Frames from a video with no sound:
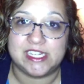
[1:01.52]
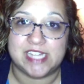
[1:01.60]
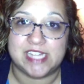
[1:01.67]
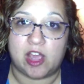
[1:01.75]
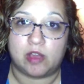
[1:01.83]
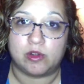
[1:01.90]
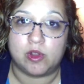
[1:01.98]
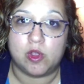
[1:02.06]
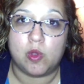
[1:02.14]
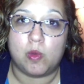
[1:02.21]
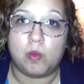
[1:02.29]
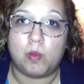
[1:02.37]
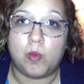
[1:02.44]
out
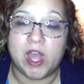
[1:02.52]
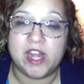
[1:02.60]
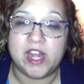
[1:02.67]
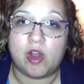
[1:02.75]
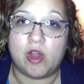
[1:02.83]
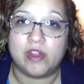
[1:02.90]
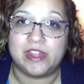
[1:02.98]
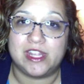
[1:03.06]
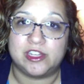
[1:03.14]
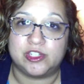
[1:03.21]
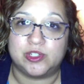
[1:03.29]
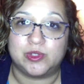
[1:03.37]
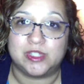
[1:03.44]
what are the
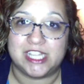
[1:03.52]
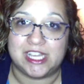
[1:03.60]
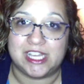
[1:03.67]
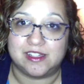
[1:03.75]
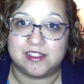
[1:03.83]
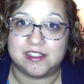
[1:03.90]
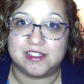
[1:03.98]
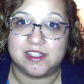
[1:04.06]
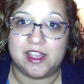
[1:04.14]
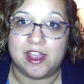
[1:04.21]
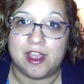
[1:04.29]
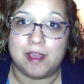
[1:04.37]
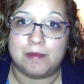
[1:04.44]
initial needs.
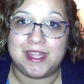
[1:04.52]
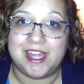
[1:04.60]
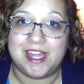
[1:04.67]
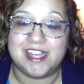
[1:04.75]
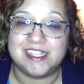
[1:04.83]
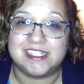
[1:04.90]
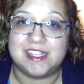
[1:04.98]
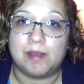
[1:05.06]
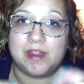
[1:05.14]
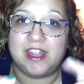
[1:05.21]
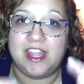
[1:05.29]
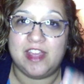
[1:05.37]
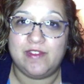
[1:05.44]
Because
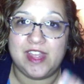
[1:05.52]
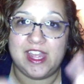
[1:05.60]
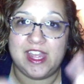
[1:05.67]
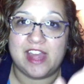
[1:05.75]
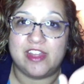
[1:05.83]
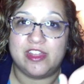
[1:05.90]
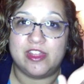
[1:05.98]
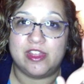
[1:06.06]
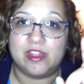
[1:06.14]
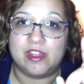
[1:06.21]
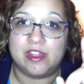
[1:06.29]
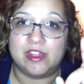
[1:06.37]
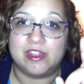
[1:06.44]
giving
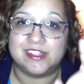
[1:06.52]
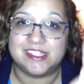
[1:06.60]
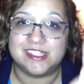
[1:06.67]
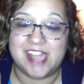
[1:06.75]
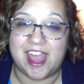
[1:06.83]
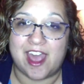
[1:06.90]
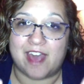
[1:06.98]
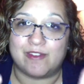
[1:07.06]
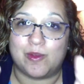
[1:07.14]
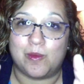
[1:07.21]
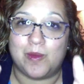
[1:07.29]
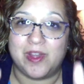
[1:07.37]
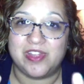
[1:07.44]
the staff
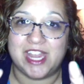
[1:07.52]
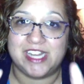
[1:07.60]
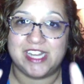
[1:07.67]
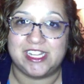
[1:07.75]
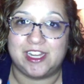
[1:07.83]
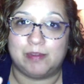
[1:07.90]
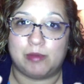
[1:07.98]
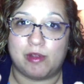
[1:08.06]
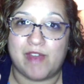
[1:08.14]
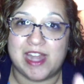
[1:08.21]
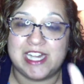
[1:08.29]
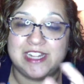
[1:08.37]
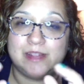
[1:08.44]
what they need,
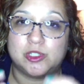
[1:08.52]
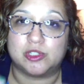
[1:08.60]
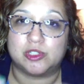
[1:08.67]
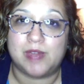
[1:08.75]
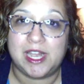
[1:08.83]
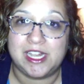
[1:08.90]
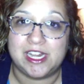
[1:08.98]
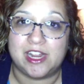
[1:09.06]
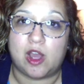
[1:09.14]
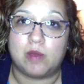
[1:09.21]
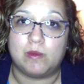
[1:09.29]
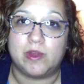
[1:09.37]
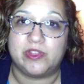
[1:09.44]
providing them training
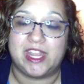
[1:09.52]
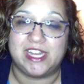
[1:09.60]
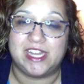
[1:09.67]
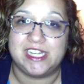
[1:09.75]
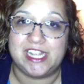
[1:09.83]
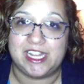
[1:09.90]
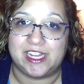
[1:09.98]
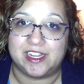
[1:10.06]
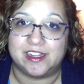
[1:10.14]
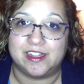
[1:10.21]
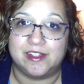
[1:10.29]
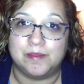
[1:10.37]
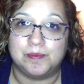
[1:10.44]
on what they need
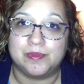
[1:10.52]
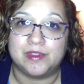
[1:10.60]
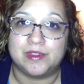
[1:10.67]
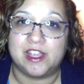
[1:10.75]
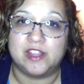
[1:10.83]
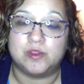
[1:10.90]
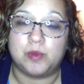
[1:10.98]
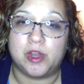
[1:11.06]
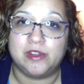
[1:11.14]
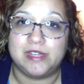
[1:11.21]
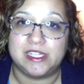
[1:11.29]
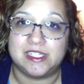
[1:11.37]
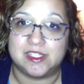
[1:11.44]
is where
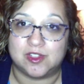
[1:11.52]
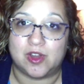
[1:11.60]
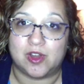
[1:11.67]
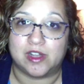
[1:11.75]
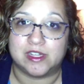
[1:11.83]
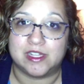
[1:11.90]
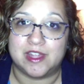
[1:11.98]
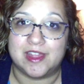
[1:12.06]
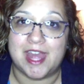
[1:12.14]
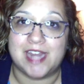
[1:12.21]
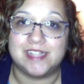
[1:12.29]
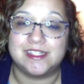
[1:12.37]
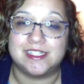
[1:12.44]
you need to start.
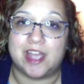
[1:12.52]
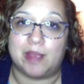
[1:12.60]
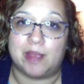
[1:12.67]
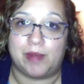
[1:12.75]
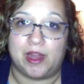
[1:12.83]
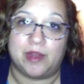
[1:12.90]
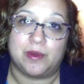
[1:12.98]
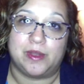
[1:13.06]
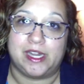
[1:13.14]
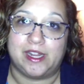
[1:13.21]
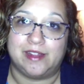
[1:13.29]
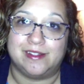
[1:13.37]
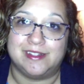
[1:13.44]
That is the top
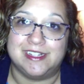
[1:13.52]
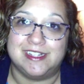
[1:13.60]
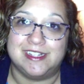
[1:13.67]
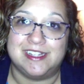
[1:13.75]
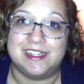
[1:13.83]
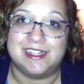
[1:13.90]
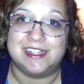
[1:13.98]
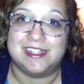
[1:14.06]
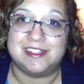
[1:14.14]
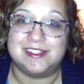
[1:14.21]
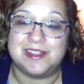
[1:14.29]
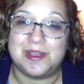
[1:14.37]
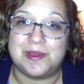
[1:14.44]
priority.
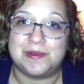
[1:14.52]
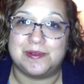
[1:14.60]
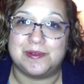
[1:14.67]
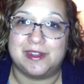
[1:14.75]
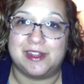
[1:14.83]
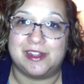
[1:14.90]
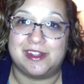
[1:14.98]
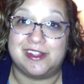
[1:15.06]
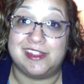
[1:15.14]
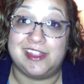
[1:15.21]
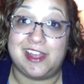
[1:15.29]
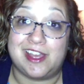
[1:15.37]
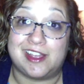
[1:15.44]
So, good
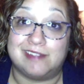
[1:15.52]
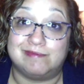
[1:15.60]
luck.